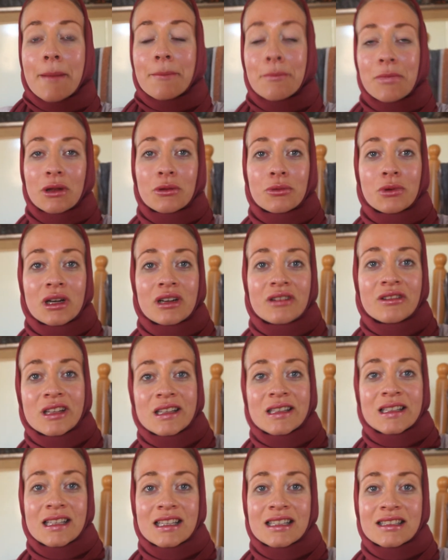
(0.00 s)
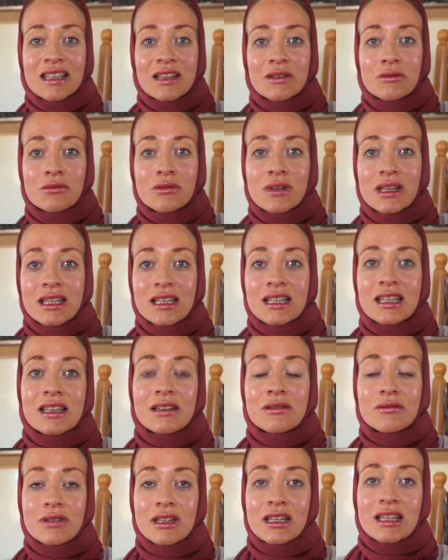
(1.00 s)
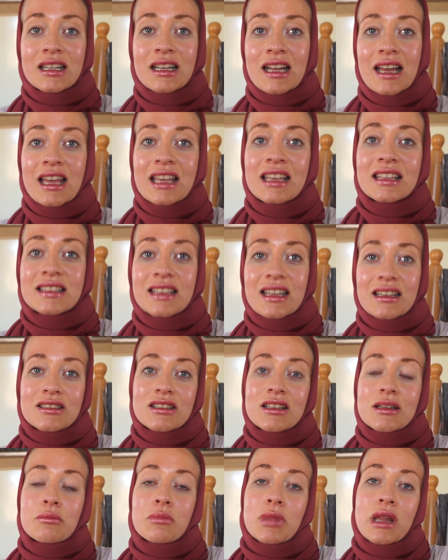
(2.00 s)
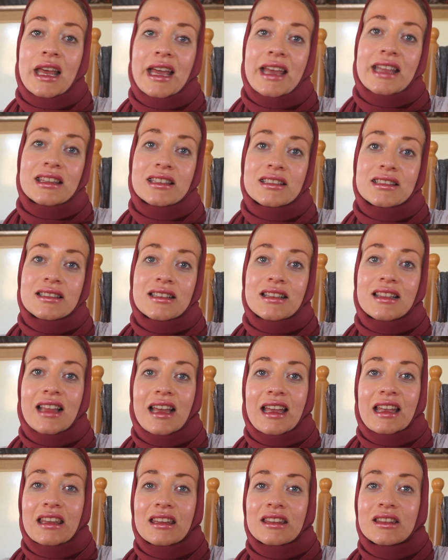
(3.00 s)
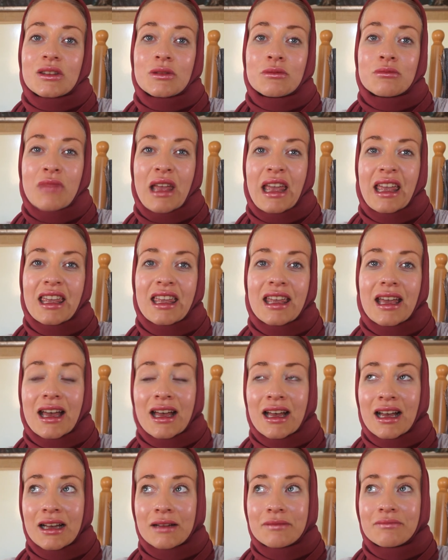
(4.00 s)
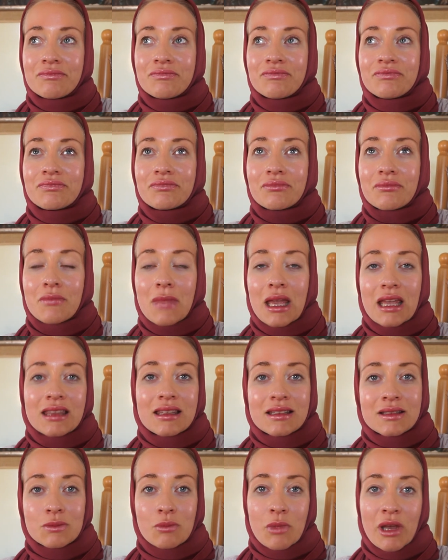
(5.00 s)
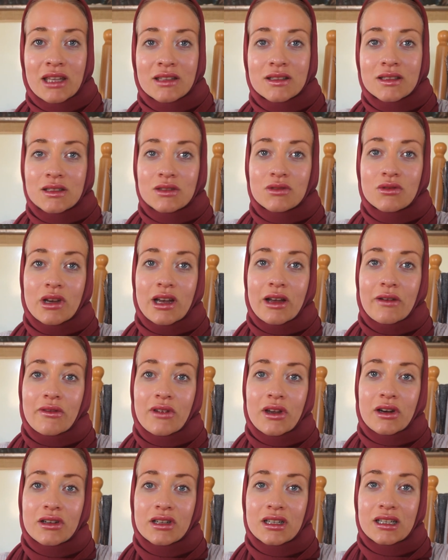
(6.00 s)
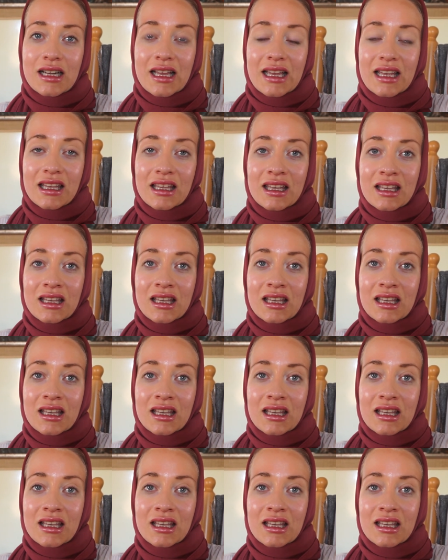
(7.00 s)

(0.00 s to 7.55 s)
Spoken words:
But one of the things I really like is actually plants, like to make the space that you have very like